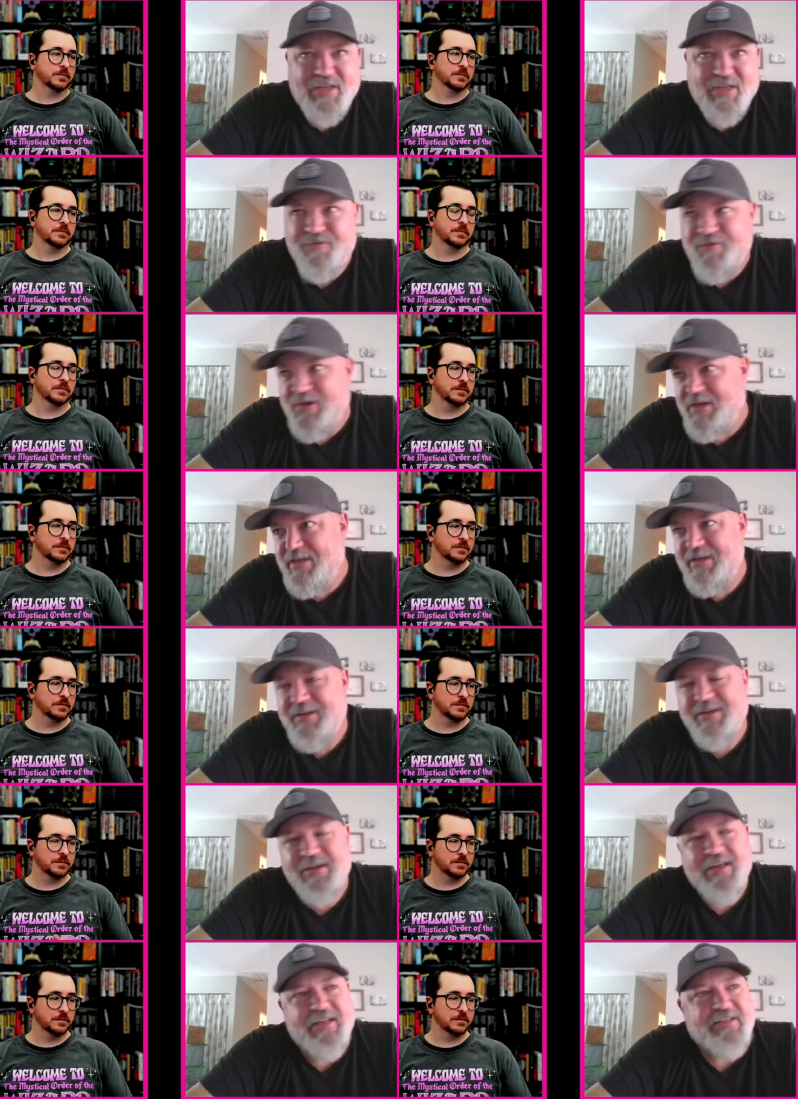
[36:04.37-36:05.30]
Speaker 1: it's
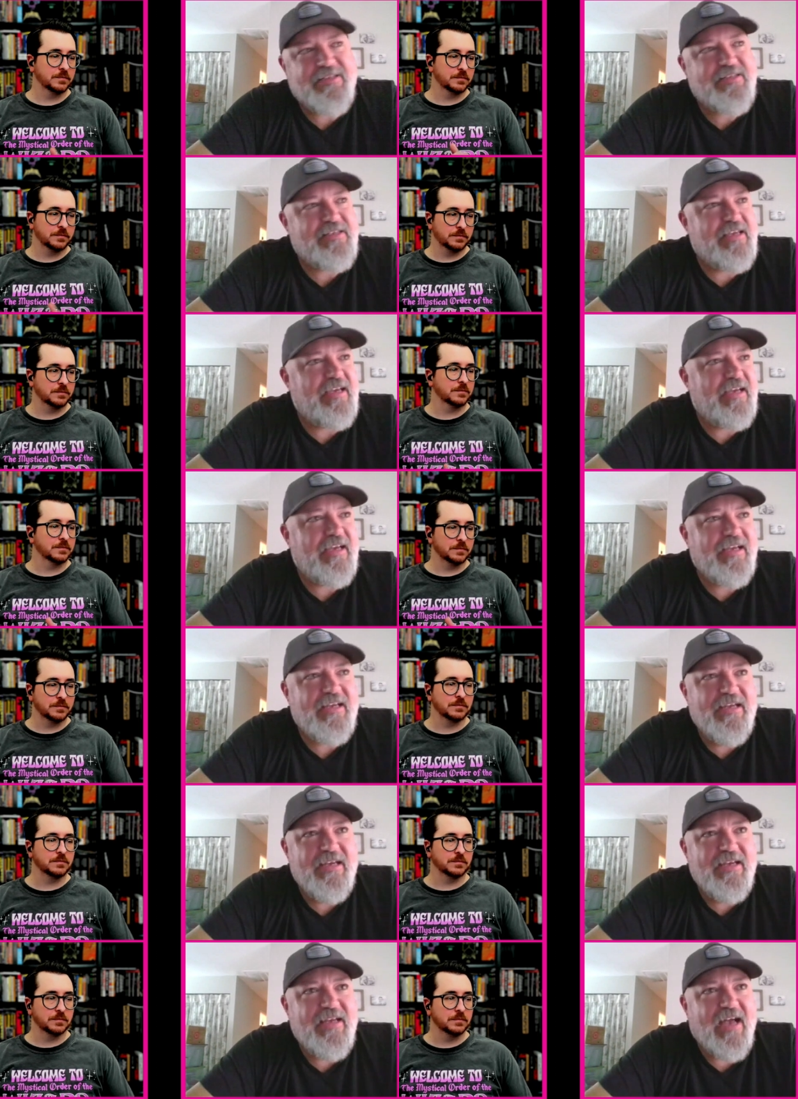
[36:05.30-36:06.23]
fun. It's, uh,
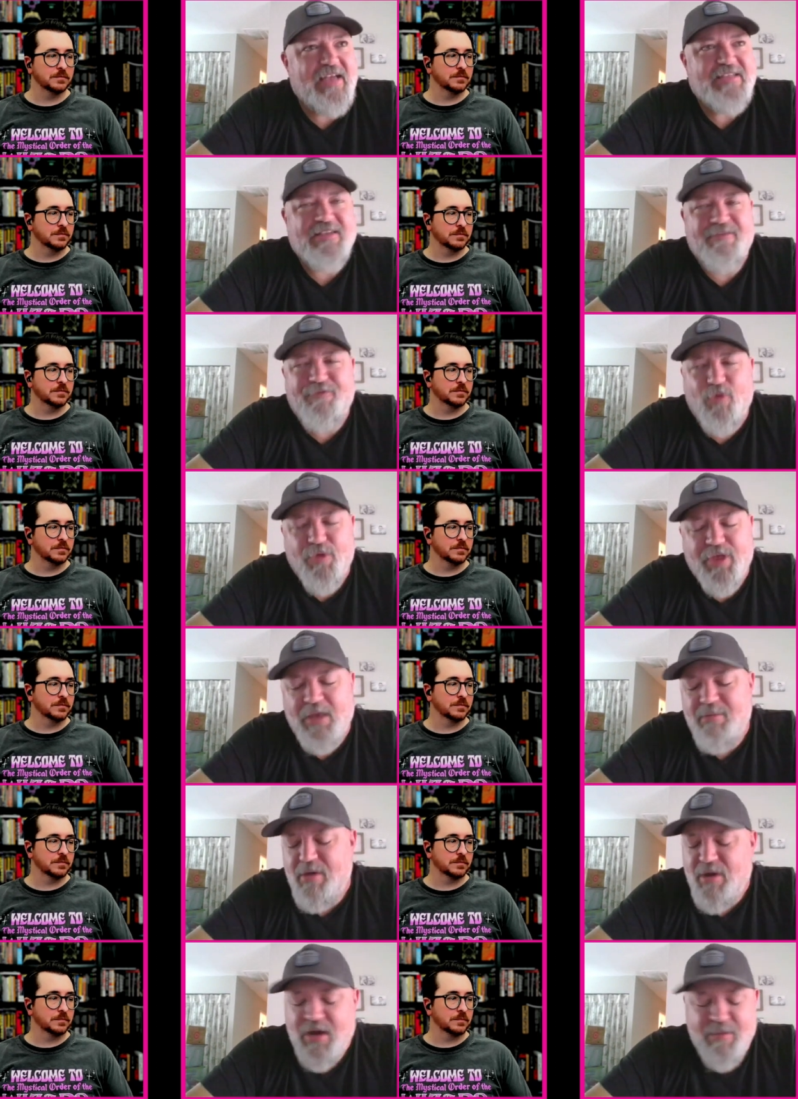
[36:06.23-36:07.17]
like I said, for the
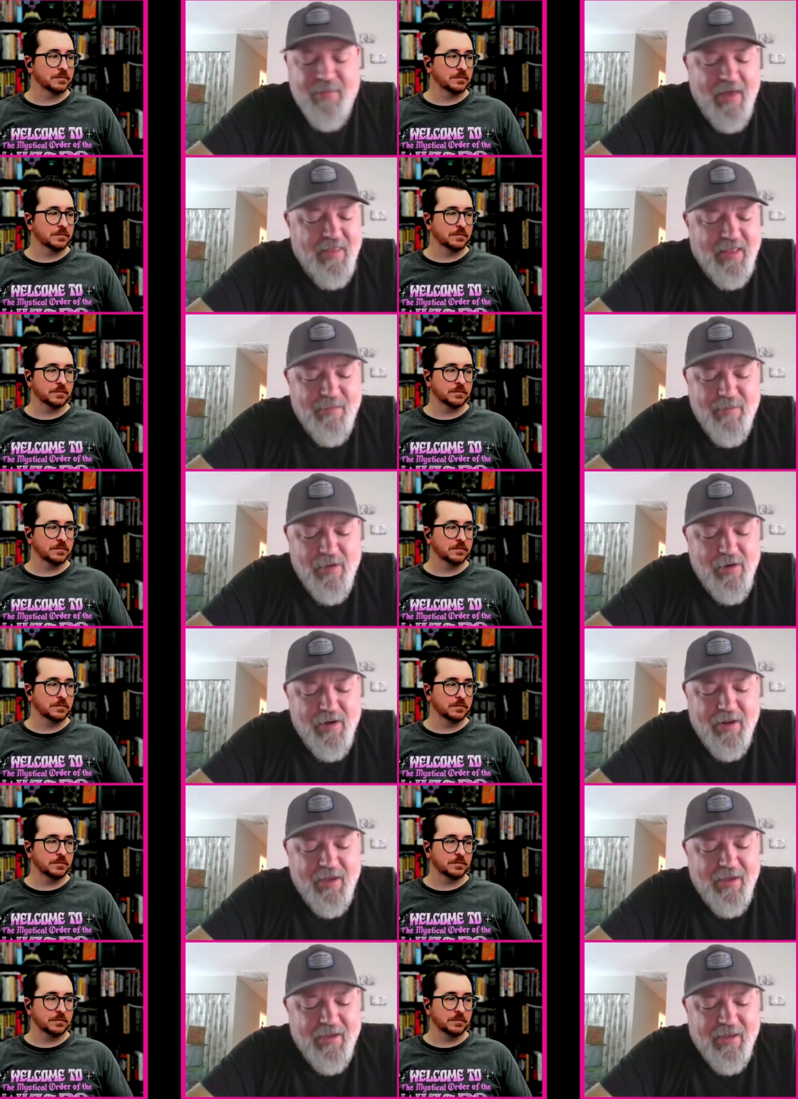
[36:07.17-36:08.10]
community, by the
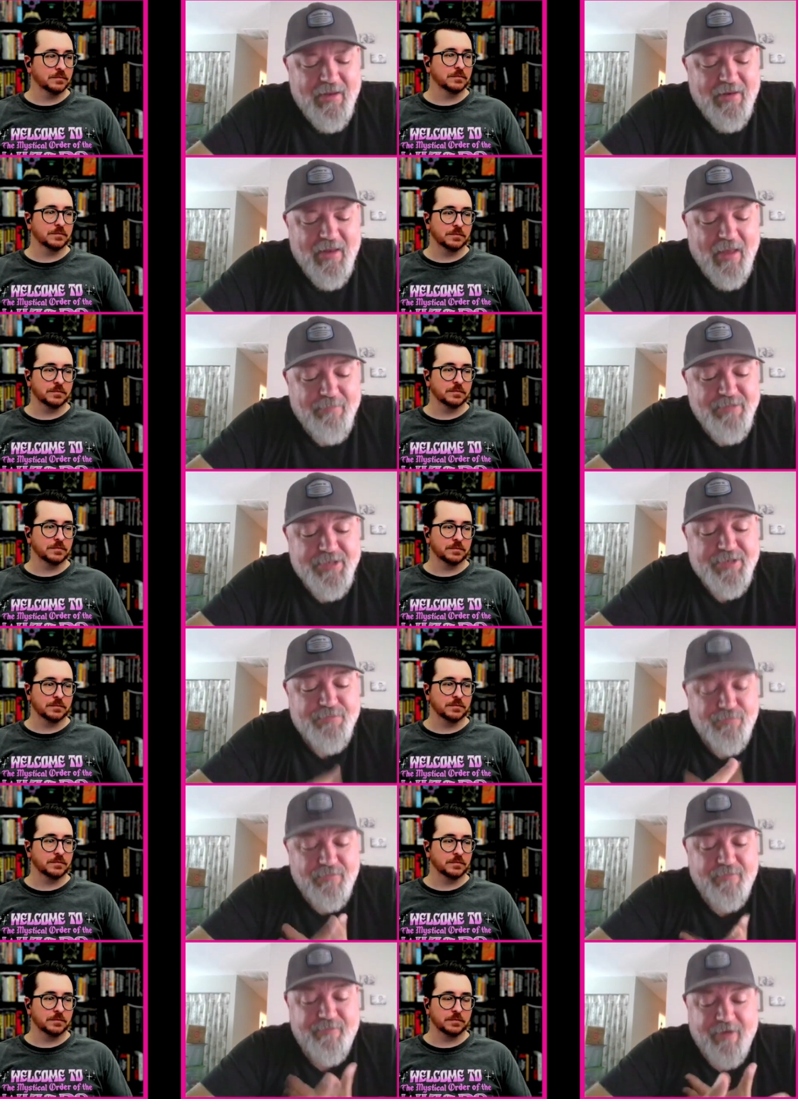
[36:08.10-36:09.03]
community. And I'm
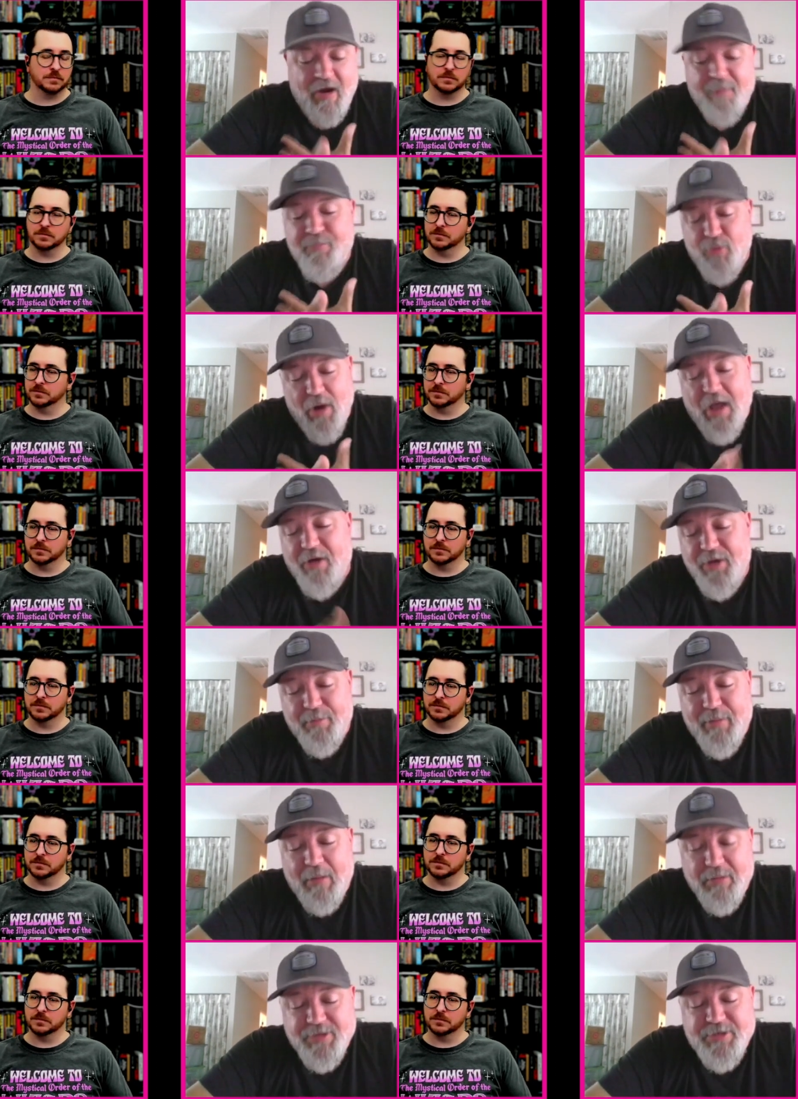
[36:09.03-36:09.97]
just very proud to
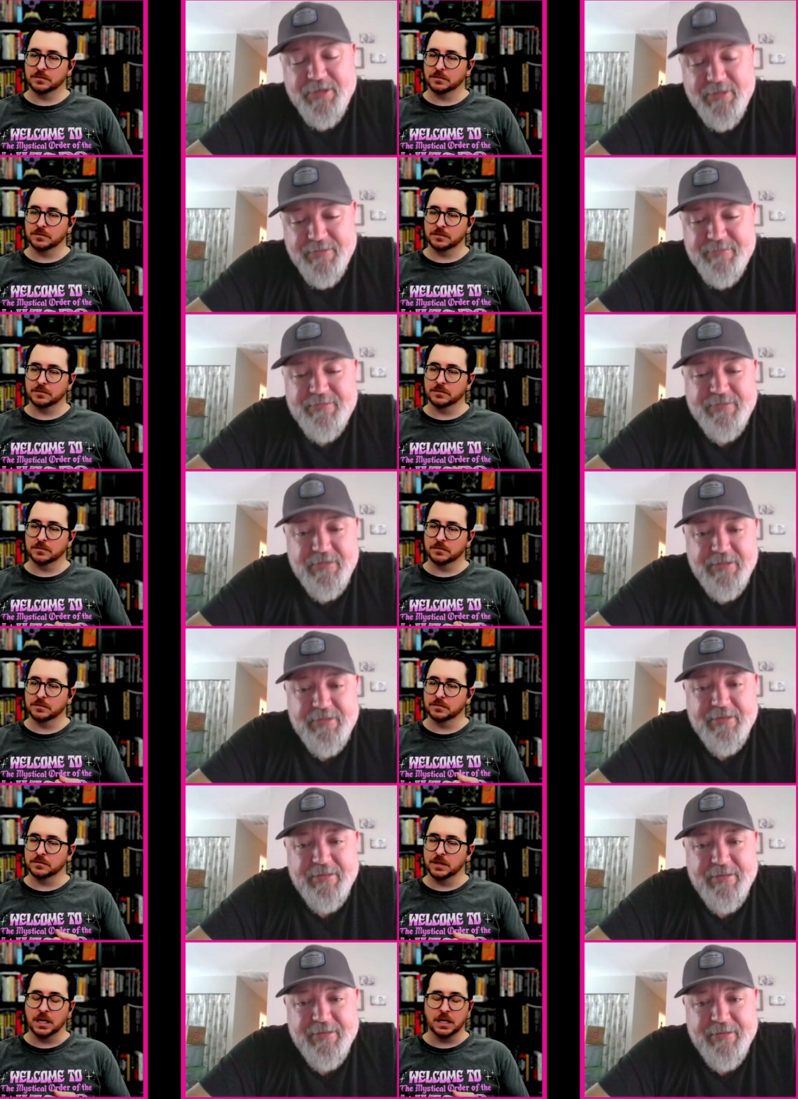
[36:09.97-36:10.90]
publish
Speaker 2: it.
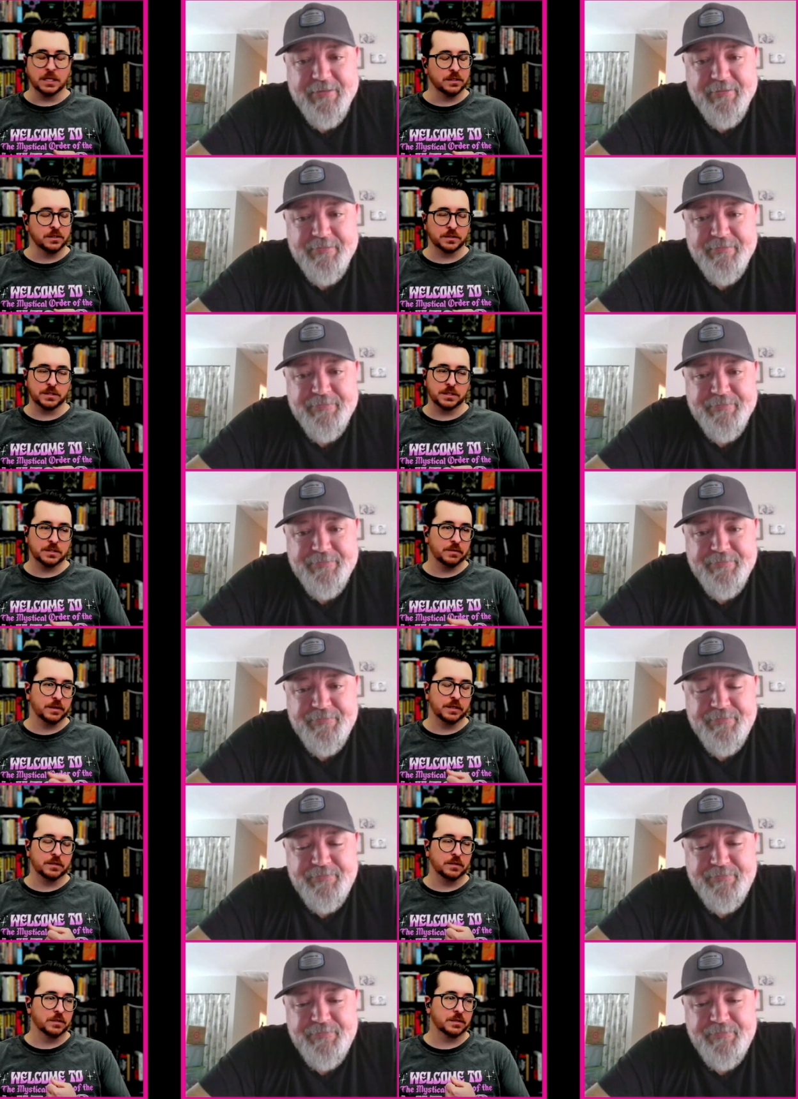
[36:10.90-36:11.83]
Yeah, it looks
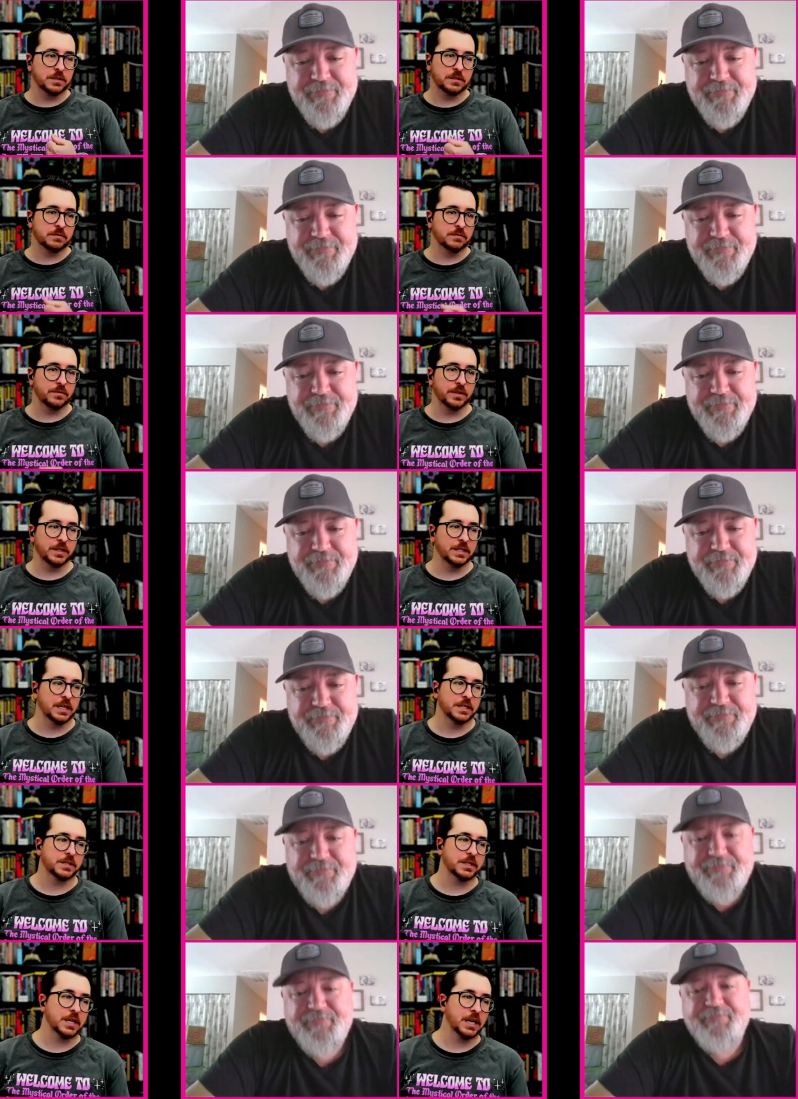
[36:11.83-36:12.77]
it looks
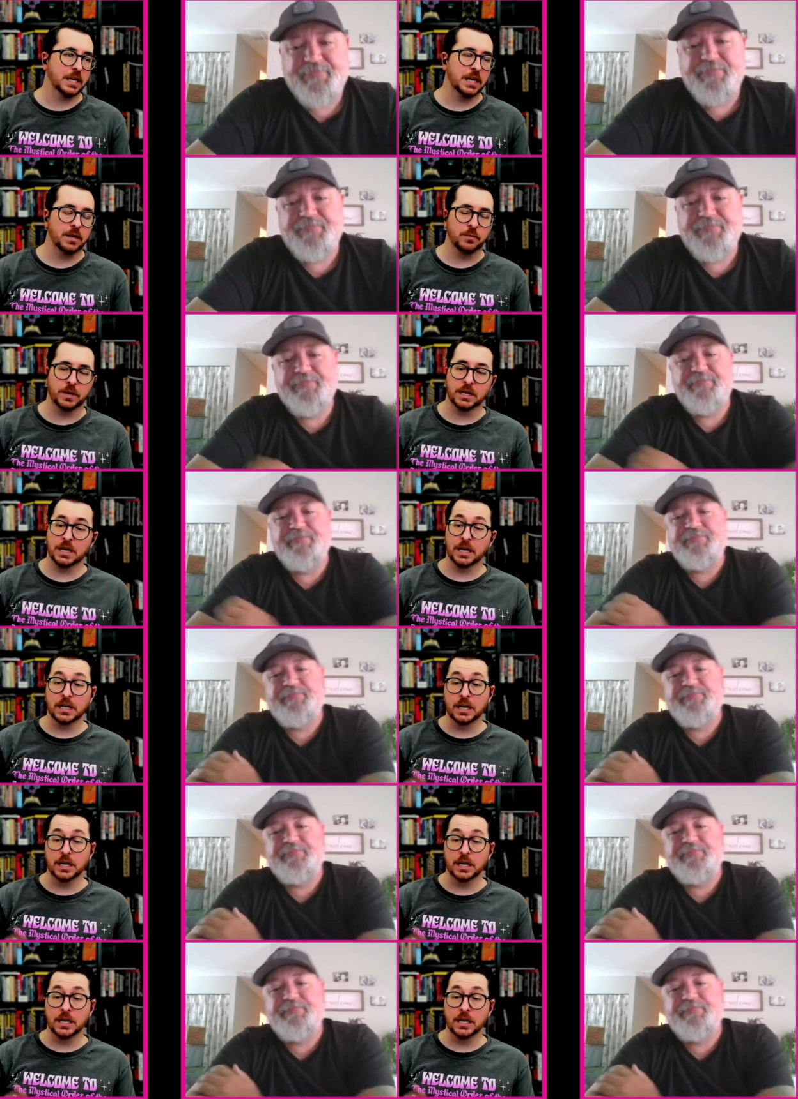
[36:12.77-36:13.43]
fantastic. I can't wait. And